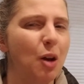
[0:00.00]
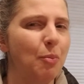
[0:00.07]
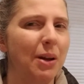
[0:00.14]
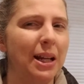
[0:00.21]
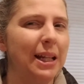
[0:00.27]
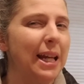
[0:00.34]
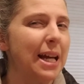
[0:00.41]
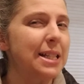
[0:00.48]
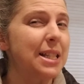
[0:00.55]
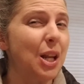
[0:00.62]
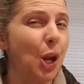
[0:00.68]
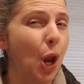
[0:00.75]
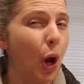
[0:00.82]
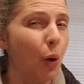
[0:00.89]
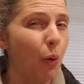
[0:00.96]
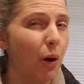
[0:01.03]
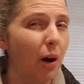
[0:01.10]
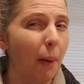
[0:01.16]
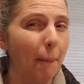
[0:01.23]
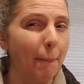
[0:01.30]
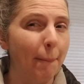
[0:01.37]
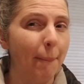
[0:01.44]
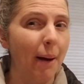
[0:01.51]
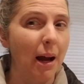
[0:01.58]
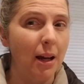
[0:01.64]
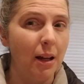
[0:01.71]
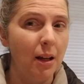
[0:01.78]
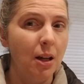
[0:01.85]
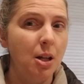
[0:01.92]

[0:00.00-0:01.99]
I'm gonna guess no, but